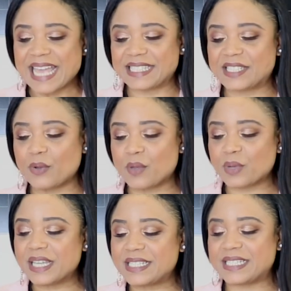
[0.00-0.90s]
And so it
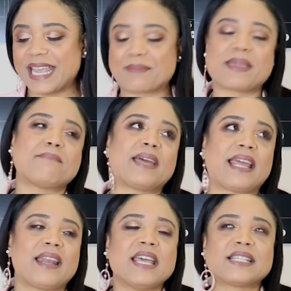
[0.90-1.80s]
really did take me a
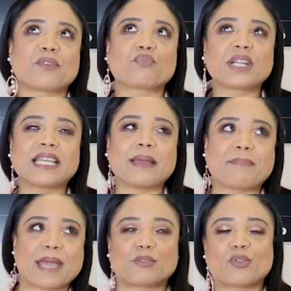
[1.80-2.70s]
minute to really
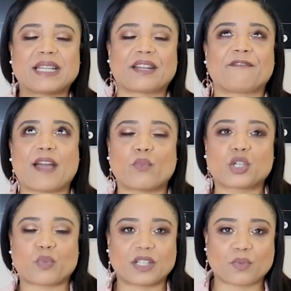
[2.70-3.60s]
be able to identify
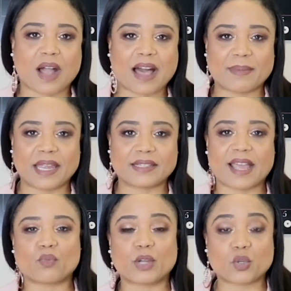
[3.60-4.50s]
which ones were hobbies
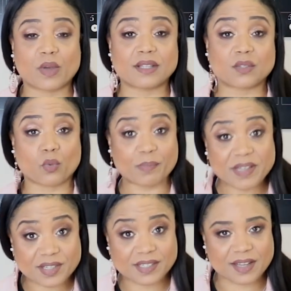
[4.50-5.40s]
and which ones were
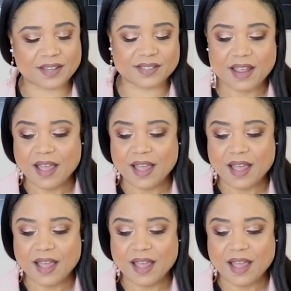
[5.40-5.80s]
businesses.